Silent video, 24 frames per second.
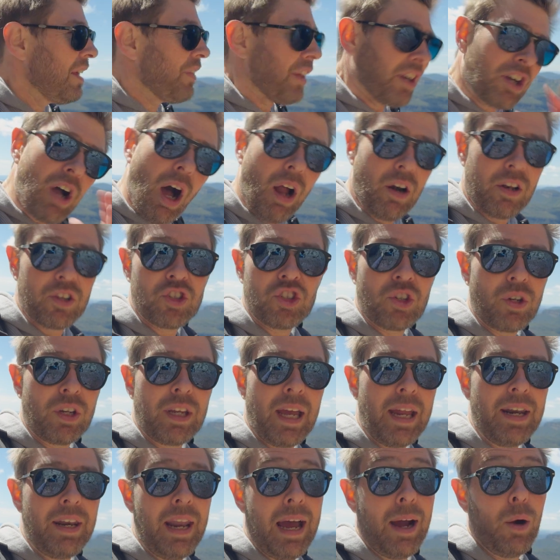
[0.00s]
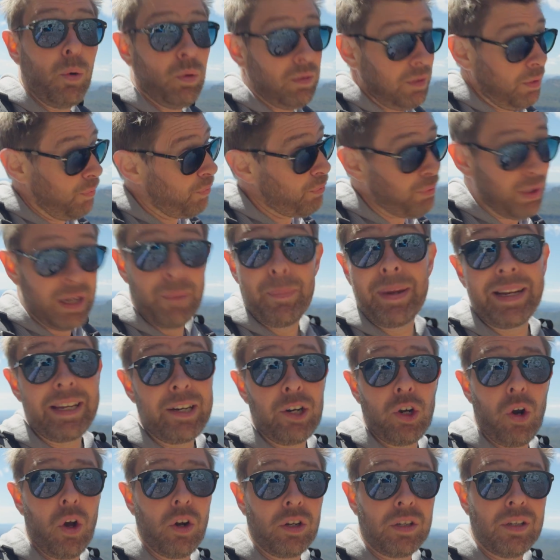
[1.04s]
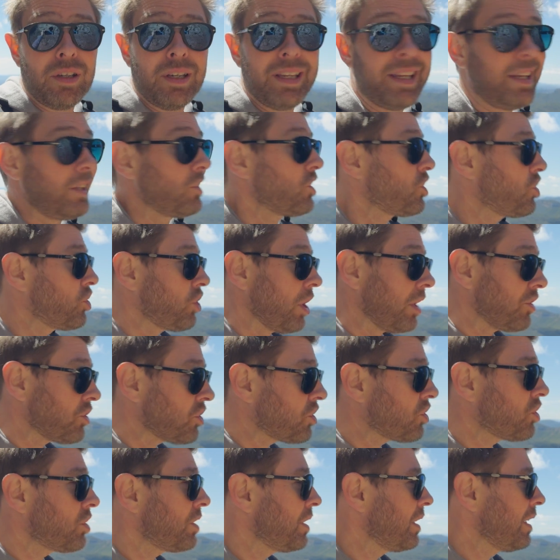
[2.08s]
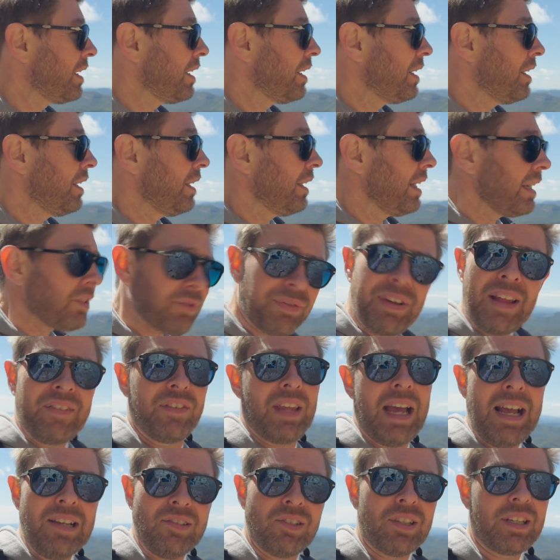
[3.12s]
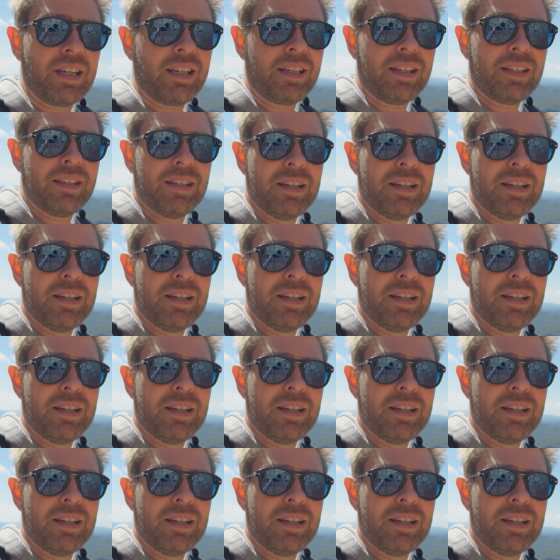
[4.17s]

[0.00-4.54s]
The colors you get now filming in log is fantastic.